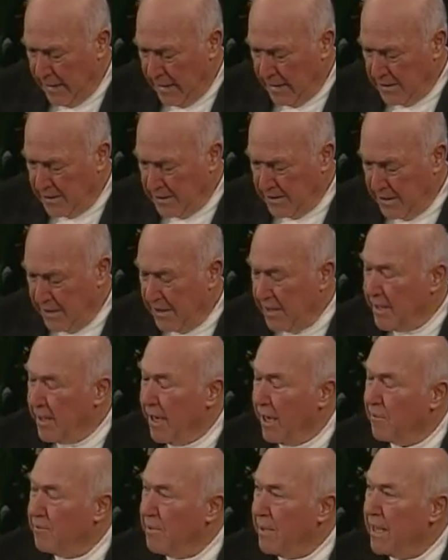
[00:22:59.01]
Shouldn't
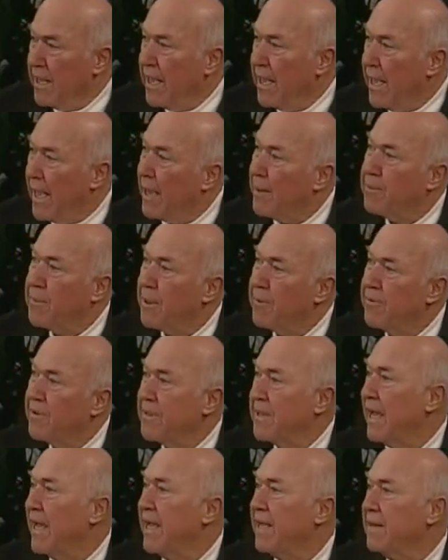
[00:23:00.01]
God be happy
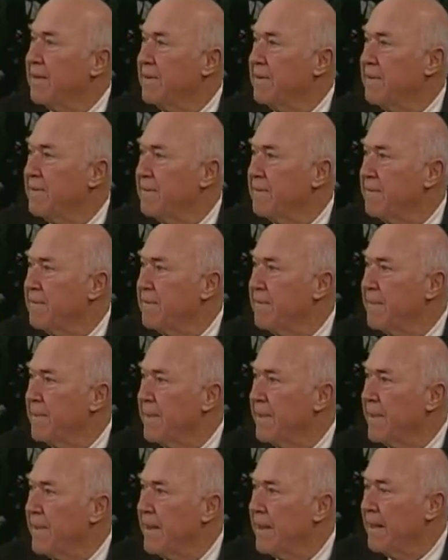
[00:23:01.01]
with that?
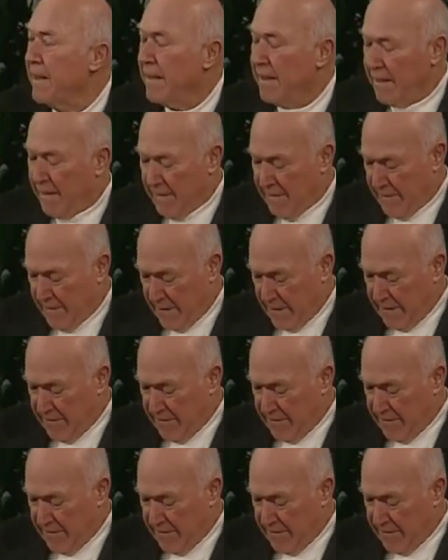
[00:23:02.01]
Well,